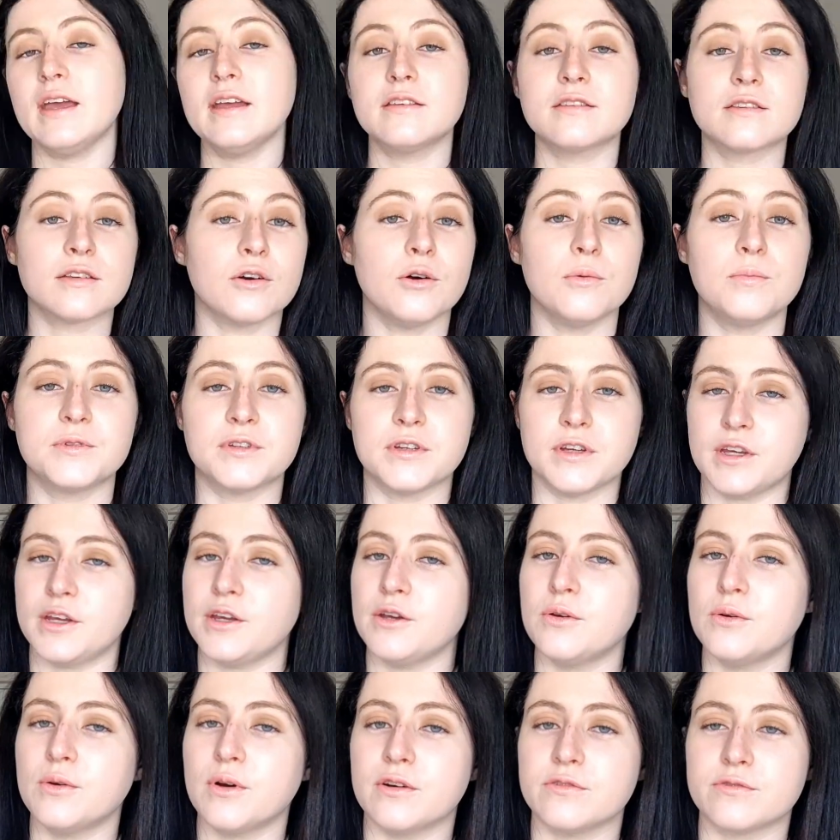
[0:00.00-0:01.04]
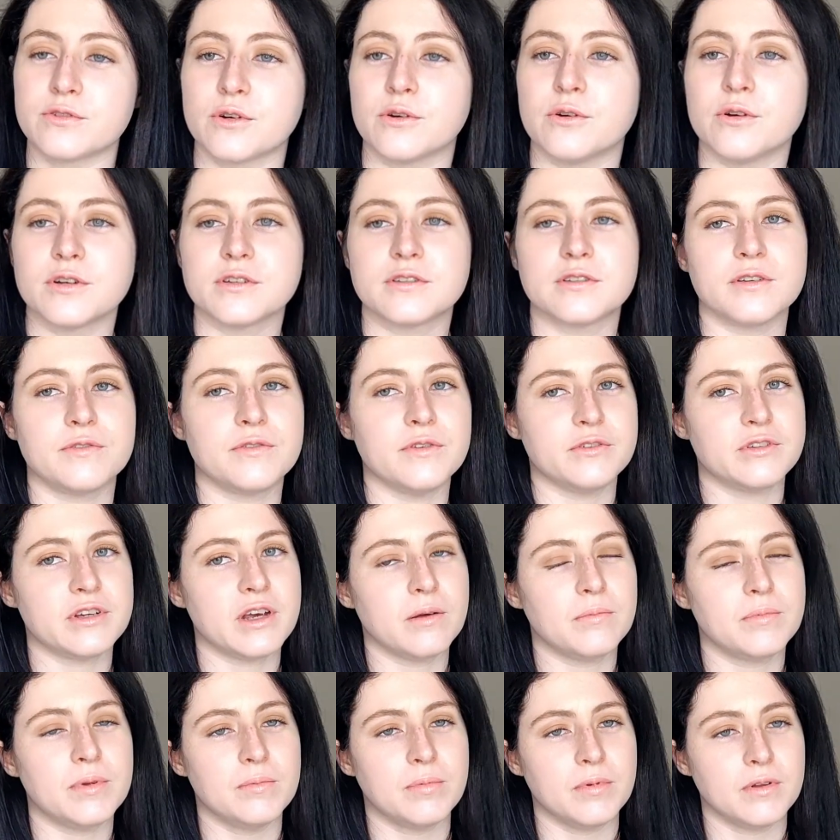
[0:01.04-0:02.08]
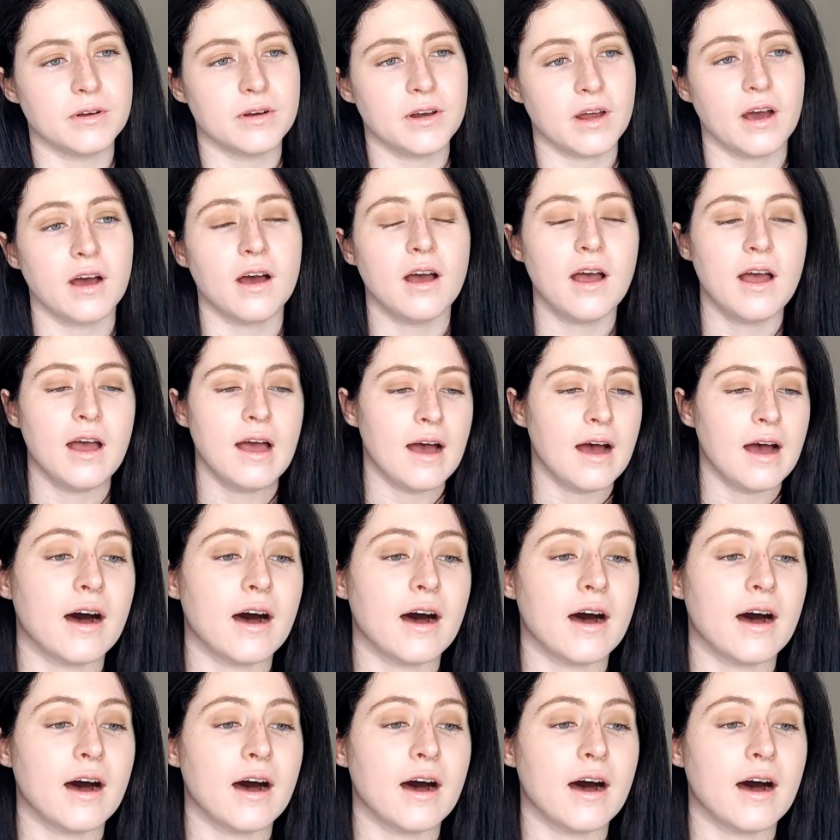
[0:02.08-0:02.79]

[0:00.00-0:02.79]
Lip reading: It's up to you, of course, if you tell people or not.